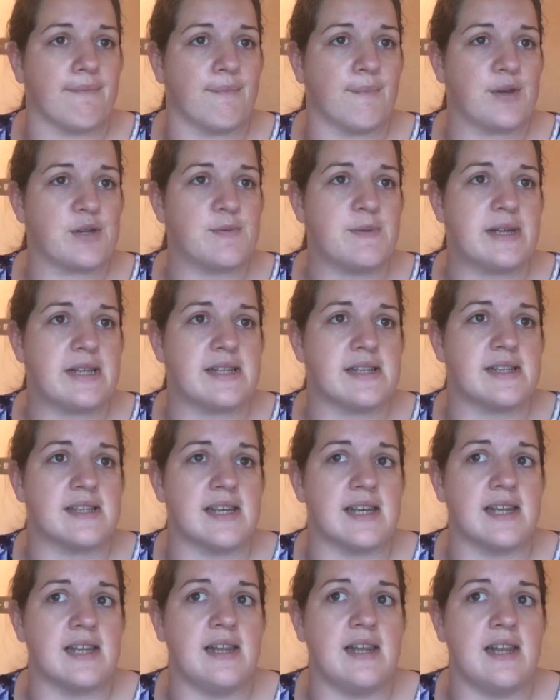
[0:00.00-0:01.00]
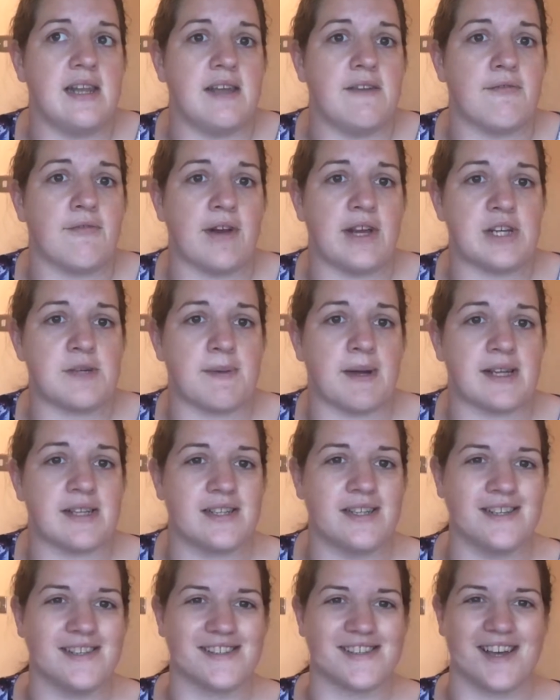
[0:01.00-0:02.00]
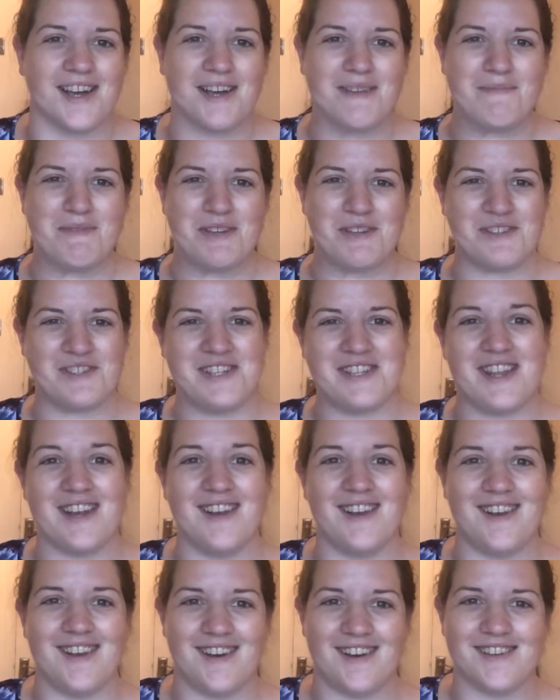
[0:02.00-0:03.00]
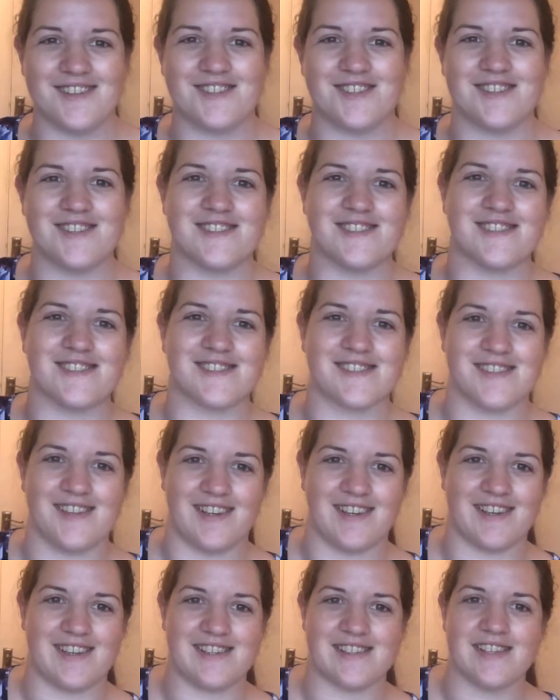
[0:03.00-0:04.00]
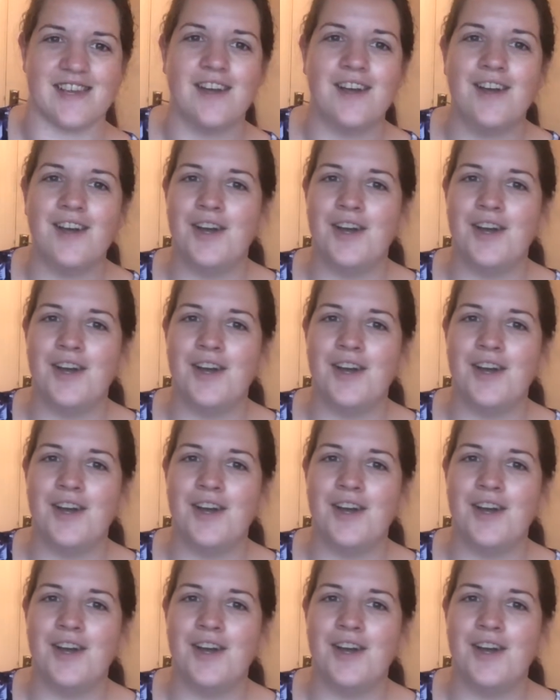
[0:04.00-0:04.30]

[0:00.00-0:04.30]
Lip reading: which means in the French patterns I'm usually the largest size.